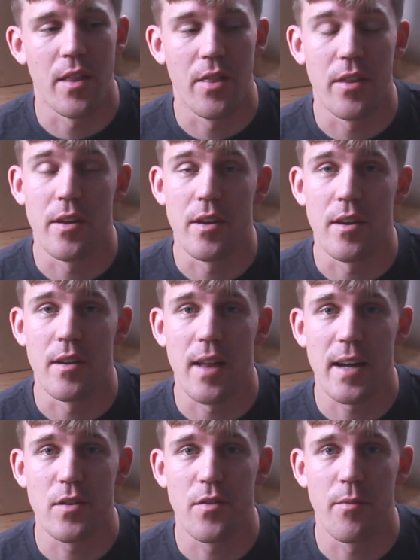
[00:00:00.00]
the
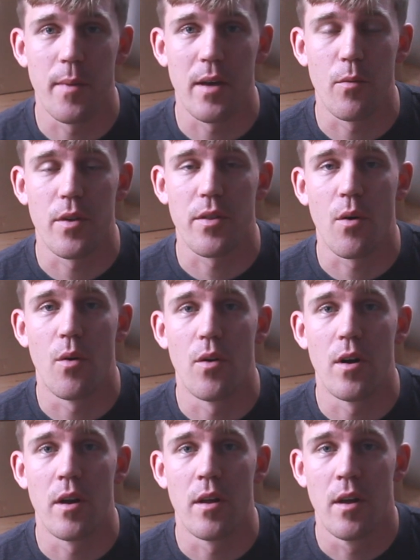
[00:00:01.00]
Lacto Ferment with
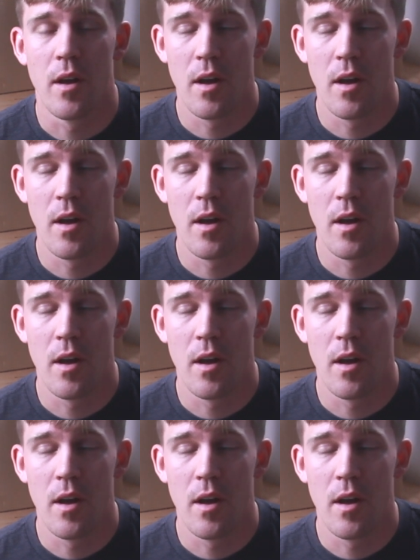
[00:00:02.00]
corn